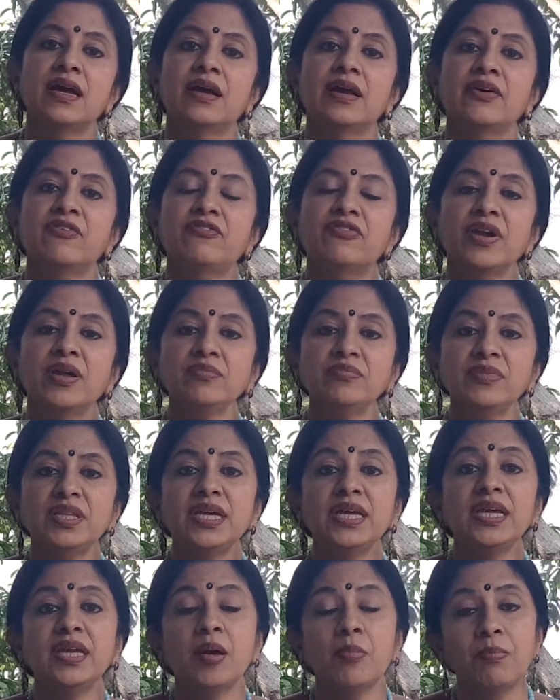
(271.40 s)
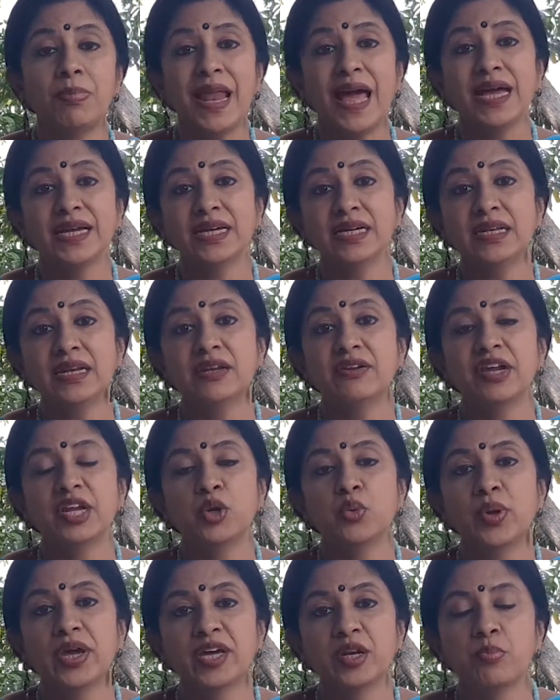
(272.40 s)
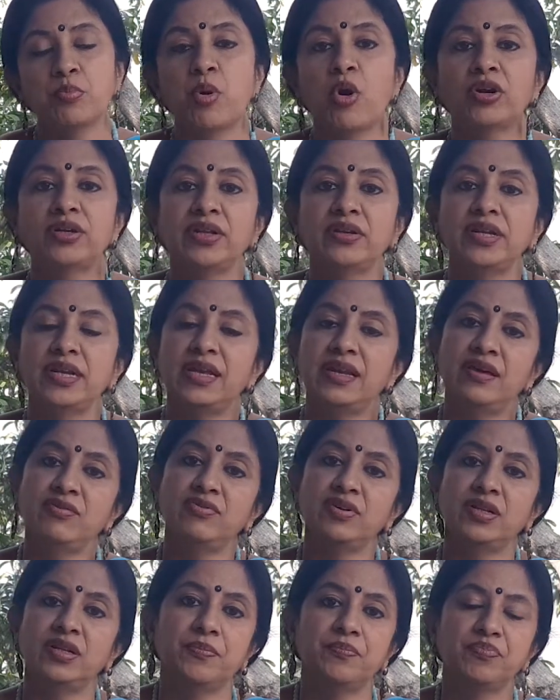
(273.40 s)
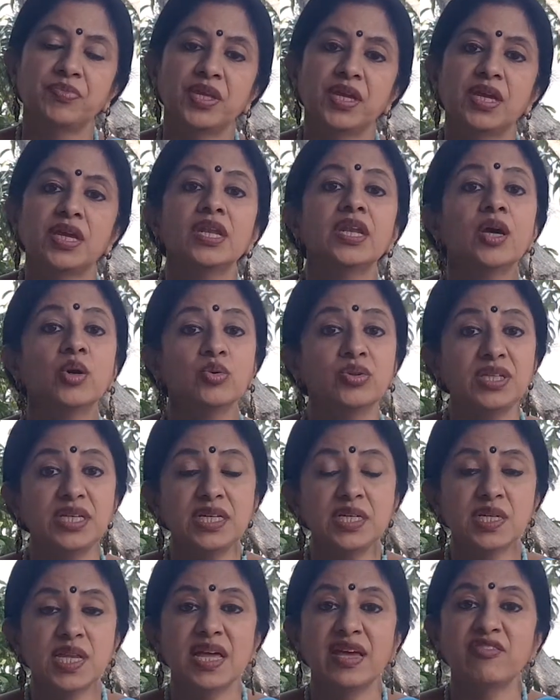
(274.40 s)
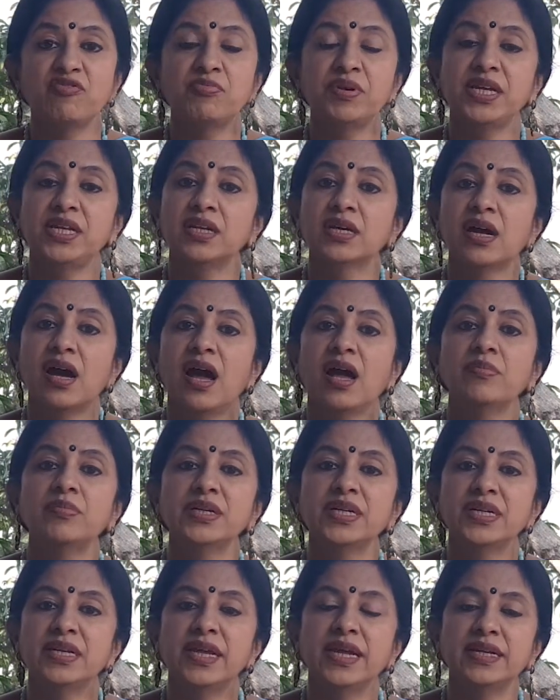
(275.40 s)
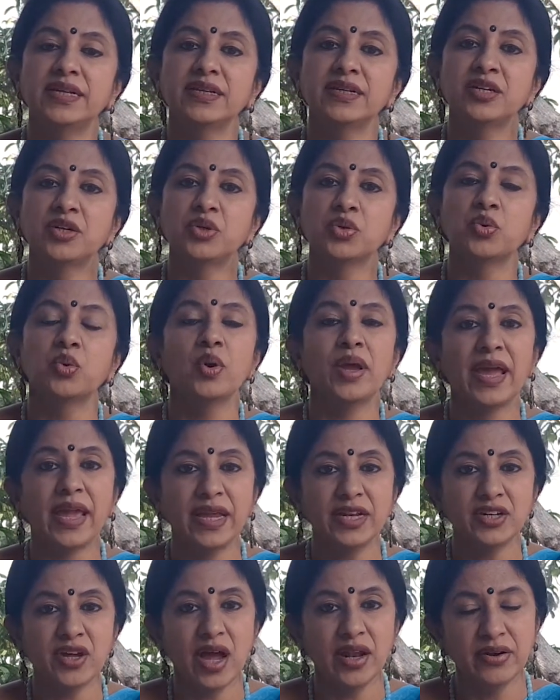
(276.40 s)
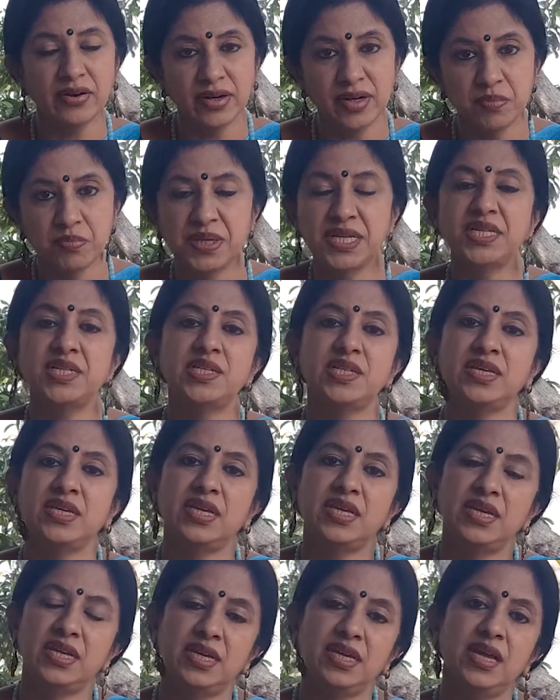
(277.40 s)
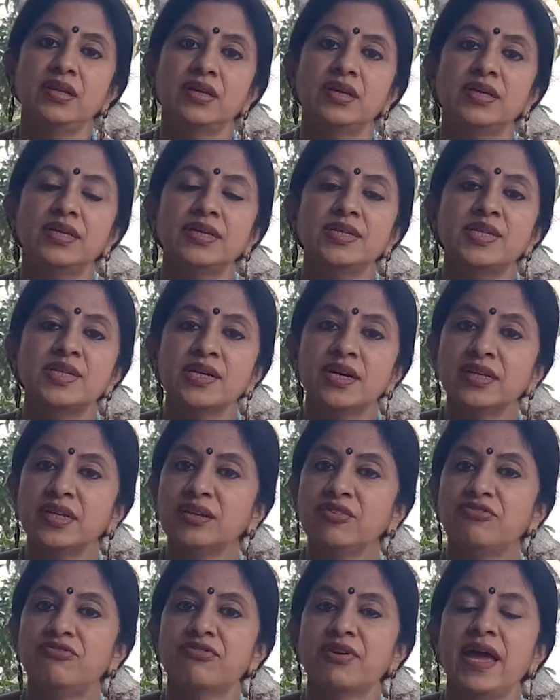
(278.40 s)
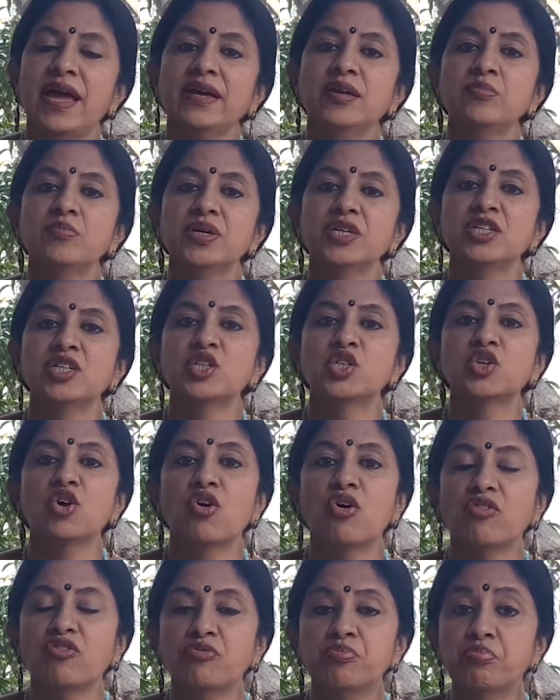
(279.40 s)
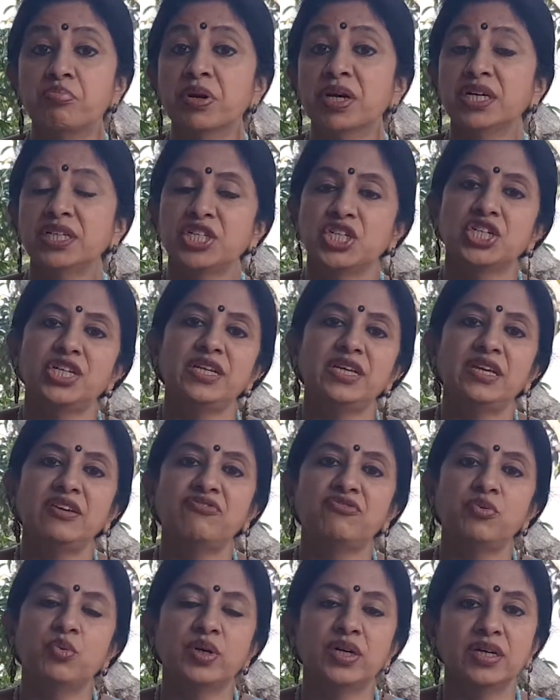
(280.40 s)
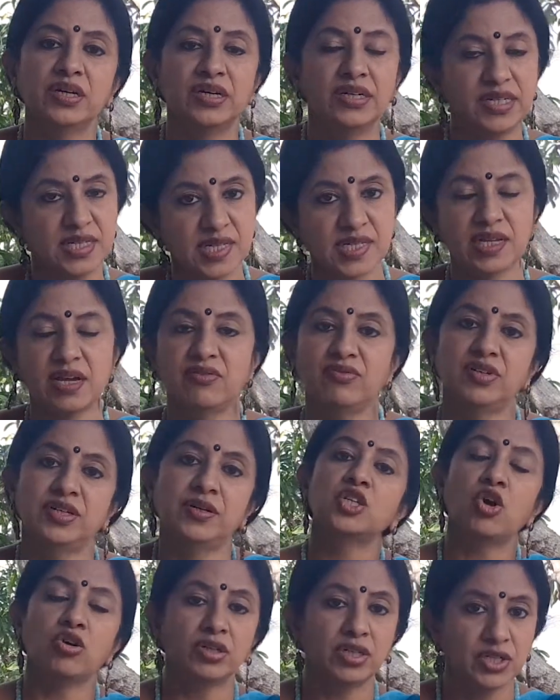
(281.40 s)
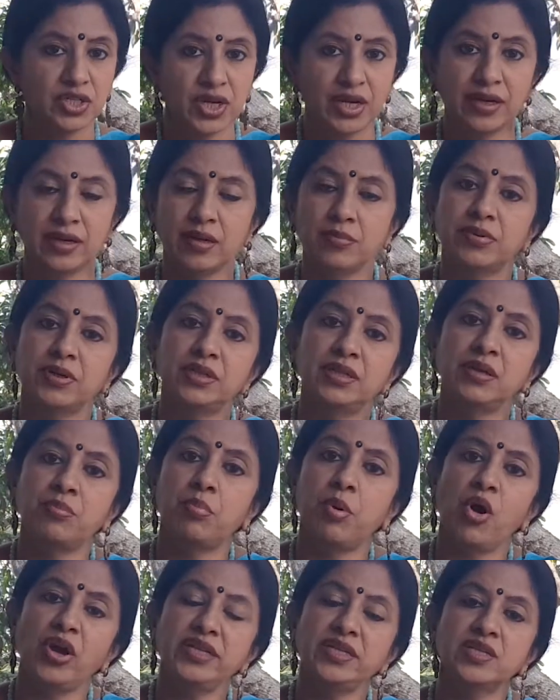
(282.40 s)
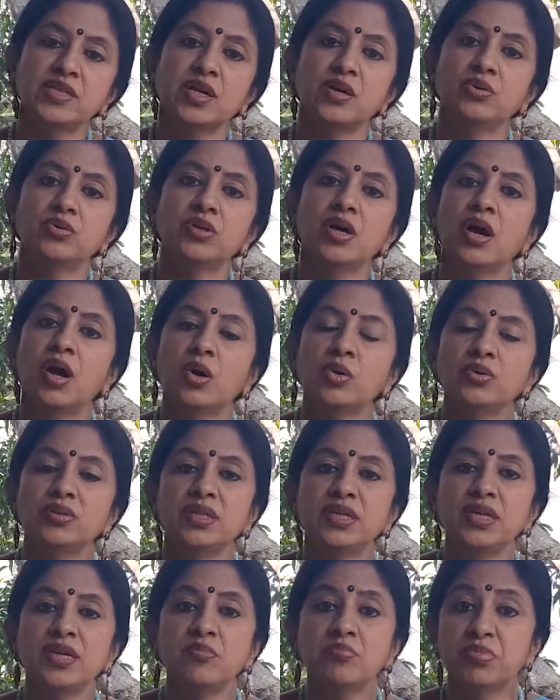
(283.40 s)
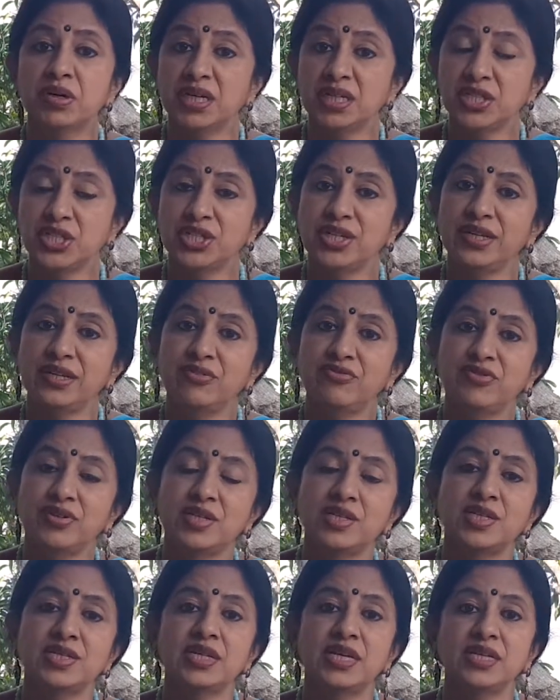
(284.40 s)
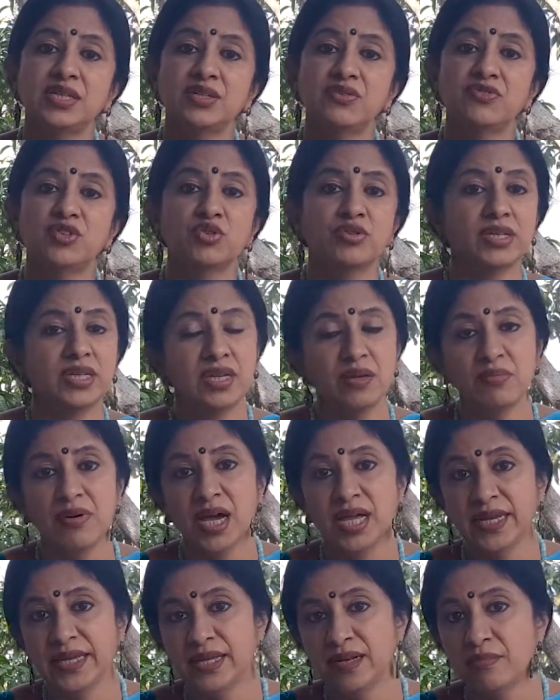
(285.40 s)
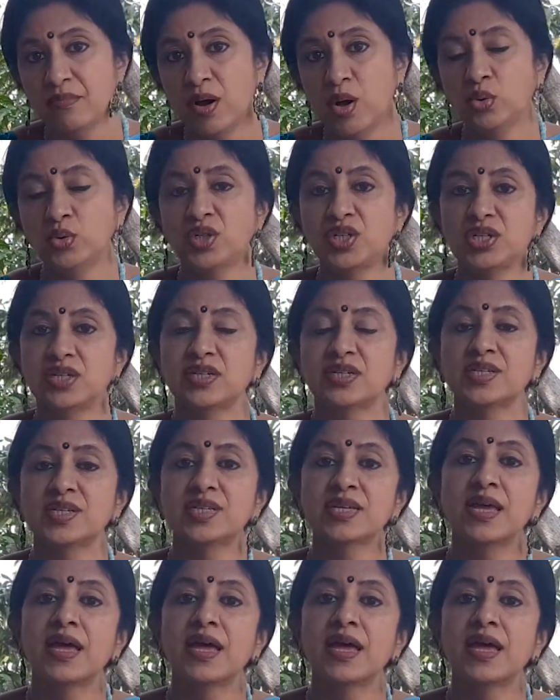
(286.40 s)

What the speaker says: from the black and redware pottery level, now these have been carbon dated to 800 BCE, certain fragments of birch leaf were discovered. Dr. Chakrabarty points out how the birch leaf is native to the Himalayan mountains,